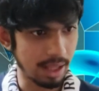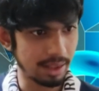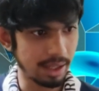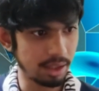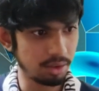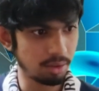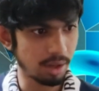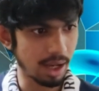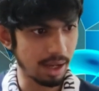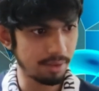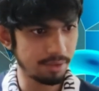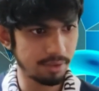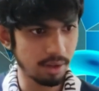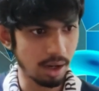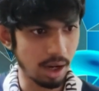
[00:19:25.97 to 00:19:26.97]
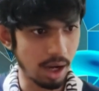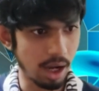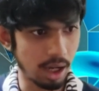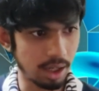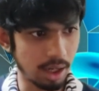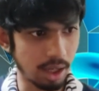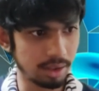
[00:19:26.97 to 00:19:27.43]
and then you have
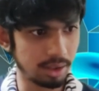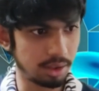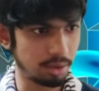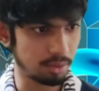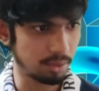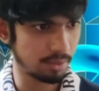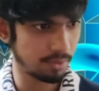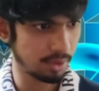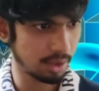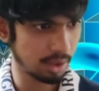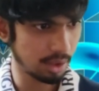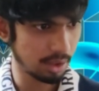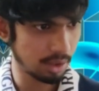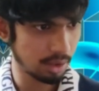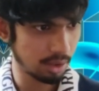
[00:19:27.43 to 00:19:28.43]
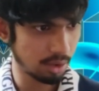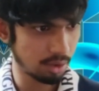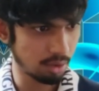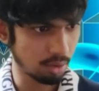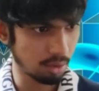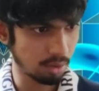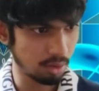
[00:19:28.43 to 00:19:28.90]
another 2.
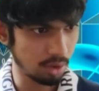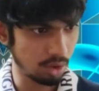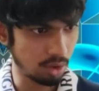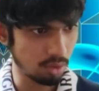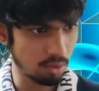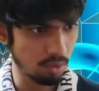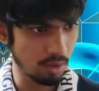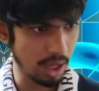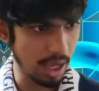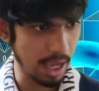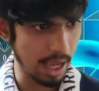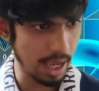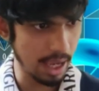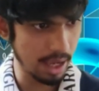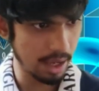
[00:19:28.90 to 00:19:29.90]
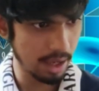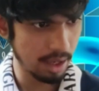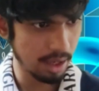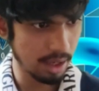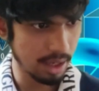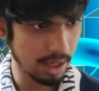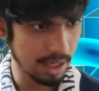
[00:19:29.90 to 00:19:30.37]
So UA
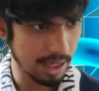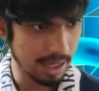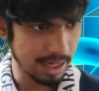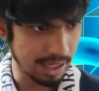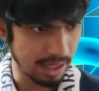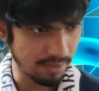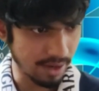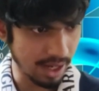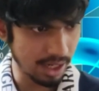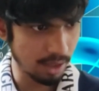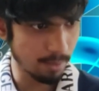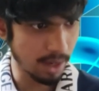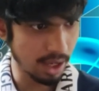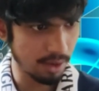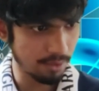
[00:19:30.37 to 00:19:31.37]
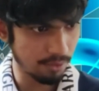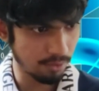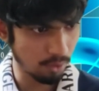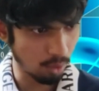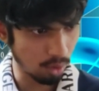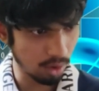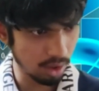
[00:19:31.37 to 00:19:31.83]
divided by
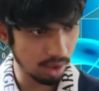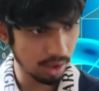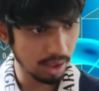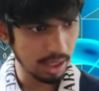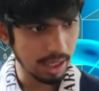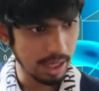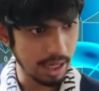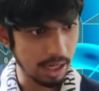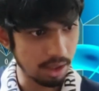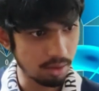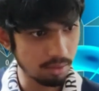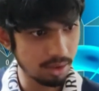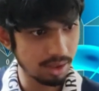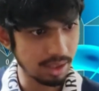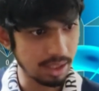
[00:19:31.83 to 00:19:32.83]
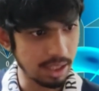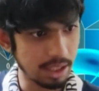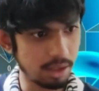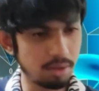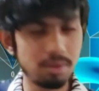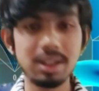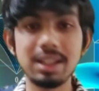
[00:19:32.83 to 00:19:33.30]
4 into
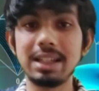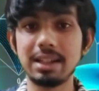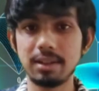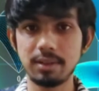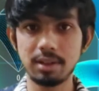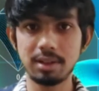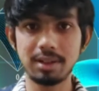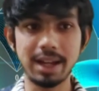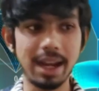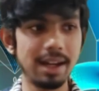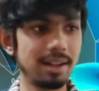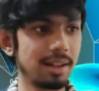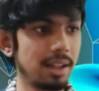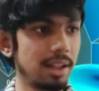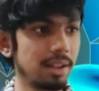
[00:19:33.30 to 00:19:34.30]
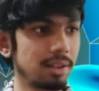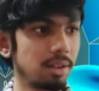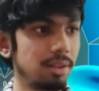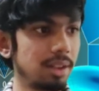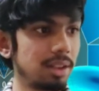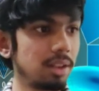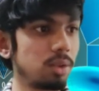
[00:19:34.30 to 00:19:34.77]
C into T, right?
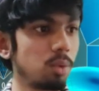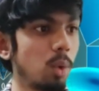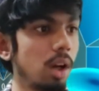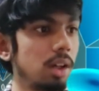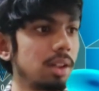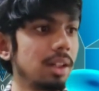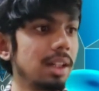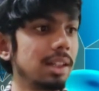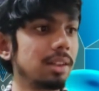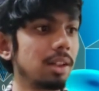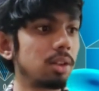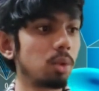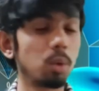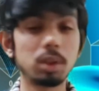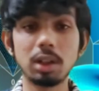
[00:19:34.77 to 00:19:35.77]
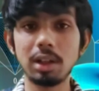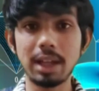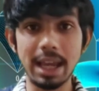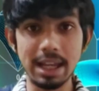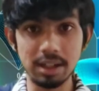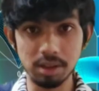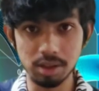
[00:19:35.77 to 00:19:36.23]
So this is what the
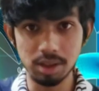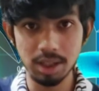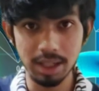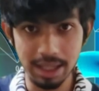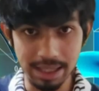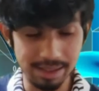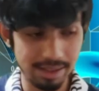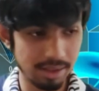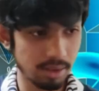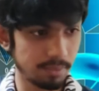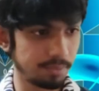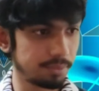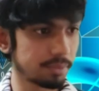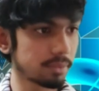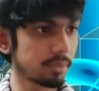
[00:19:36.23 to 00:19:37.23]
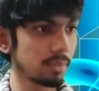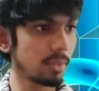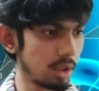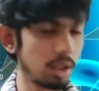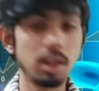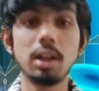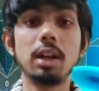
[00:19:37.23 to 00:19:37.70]
total energy is.
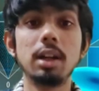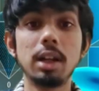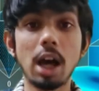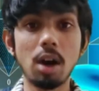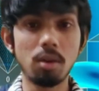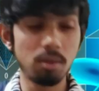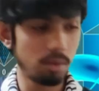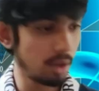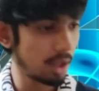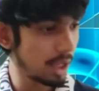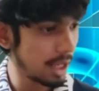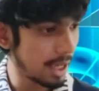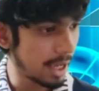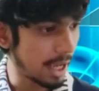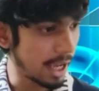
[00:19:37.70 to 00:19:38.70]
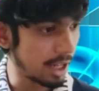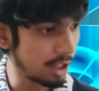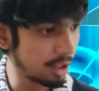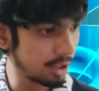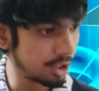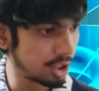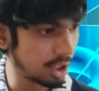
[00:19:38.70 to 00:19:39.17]
Now
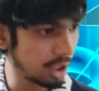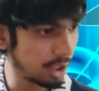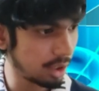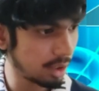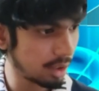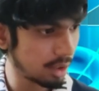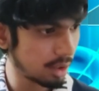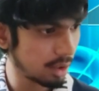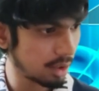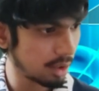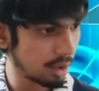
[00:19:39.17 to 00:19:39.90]
energy